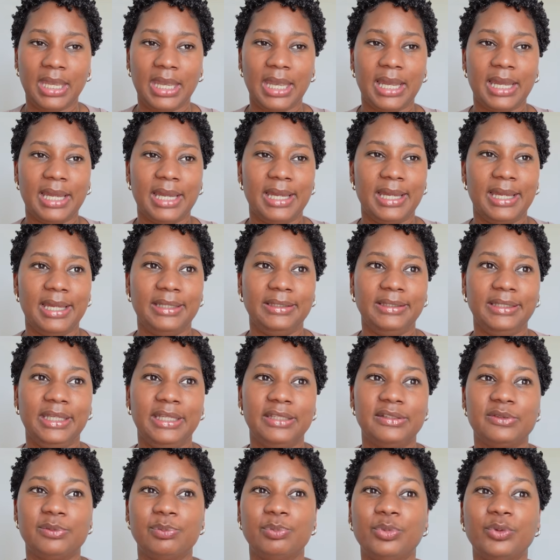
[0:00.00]
and
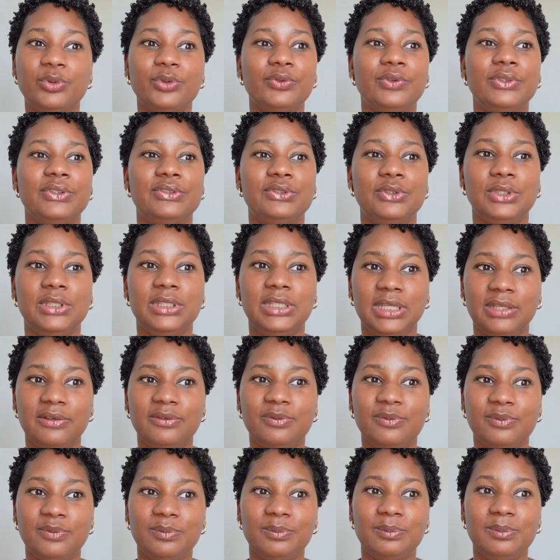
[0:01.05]
it's proven to
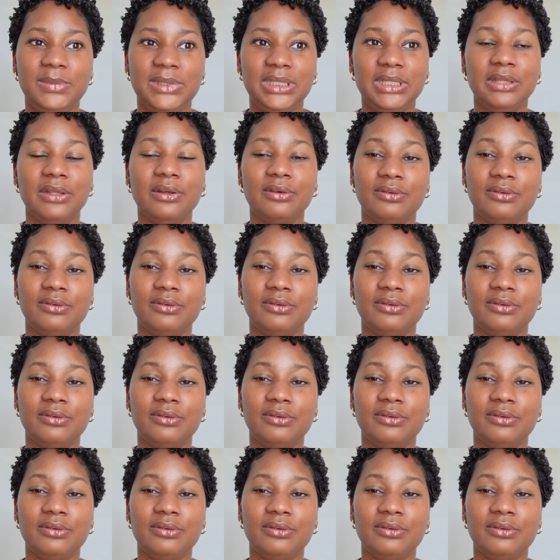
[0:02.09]
give me the